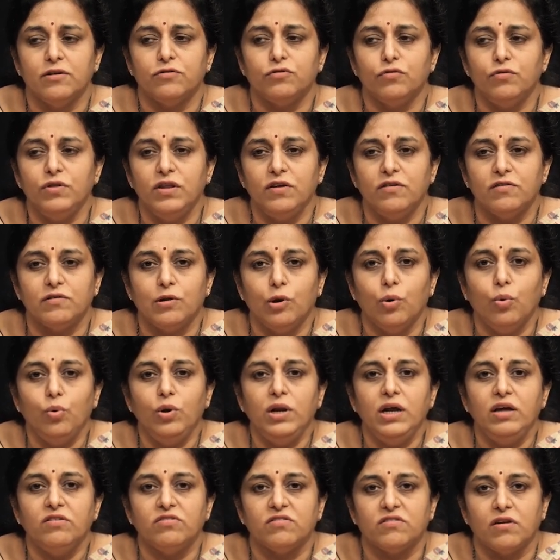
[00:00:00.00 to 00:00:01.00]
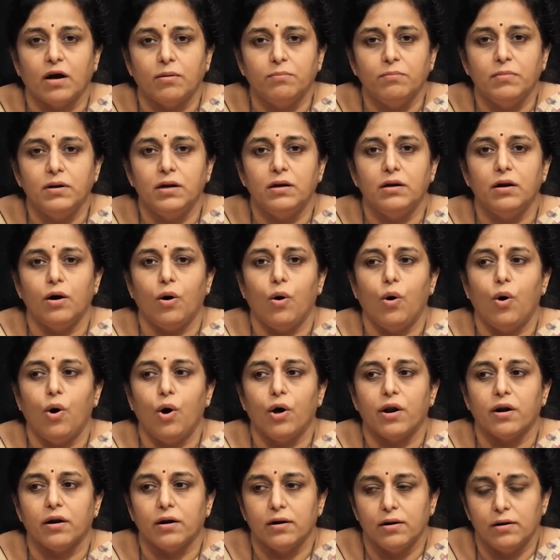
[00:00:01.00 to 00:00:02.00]
So, they slowly stumble
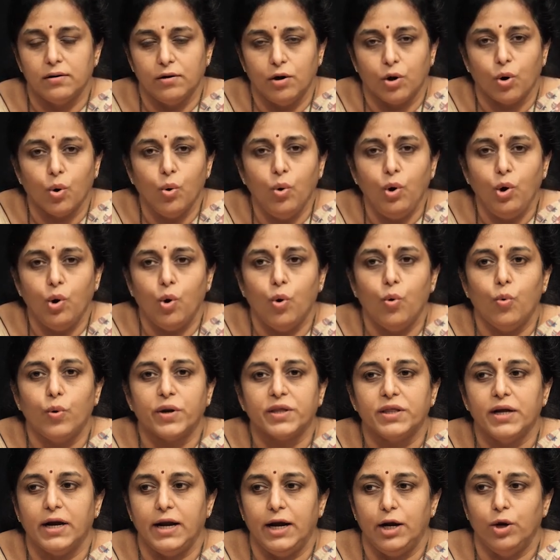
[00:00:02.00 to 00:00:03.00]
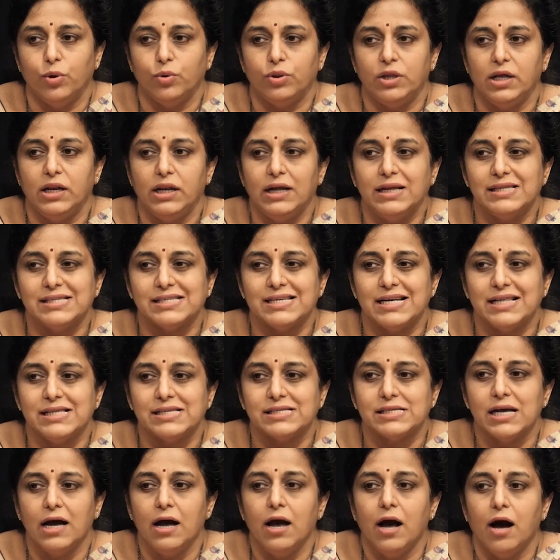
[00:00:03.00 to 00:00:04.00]
or roll over the endothelial
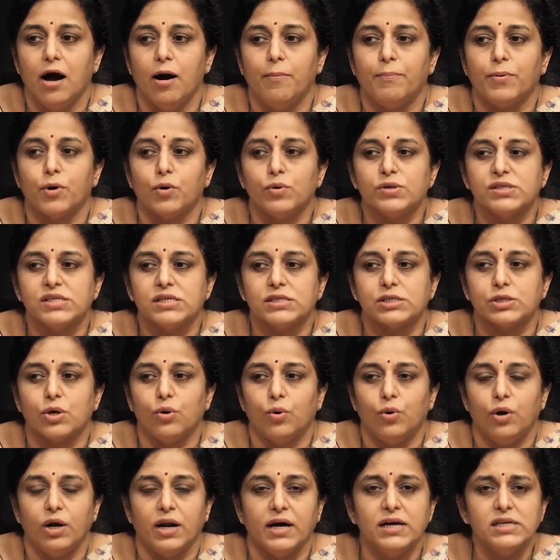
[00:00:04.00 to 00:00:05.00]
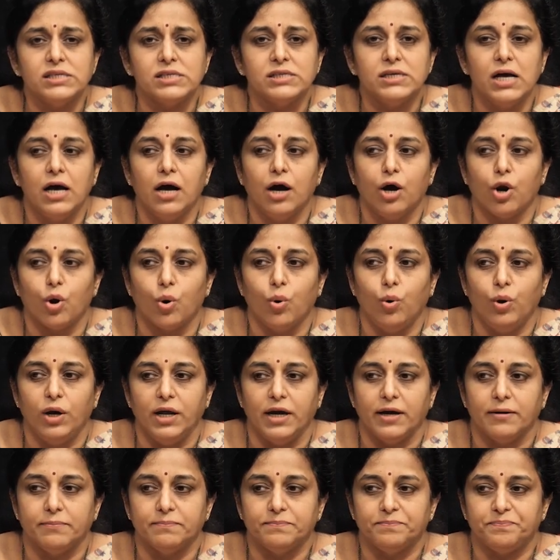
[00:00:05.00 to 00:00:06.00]
cells, a process called as
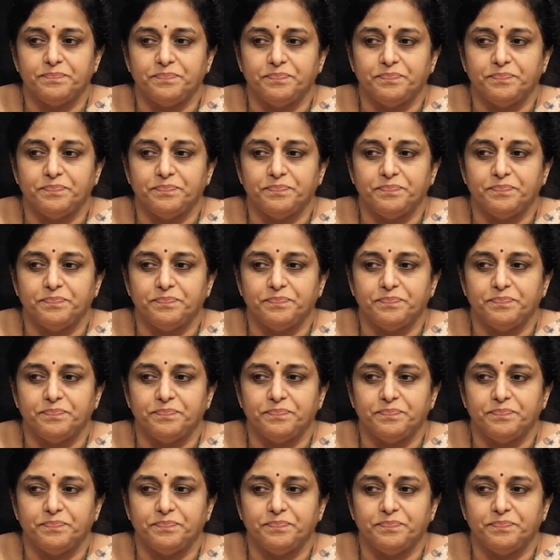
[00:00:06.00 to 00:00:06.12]
rolling.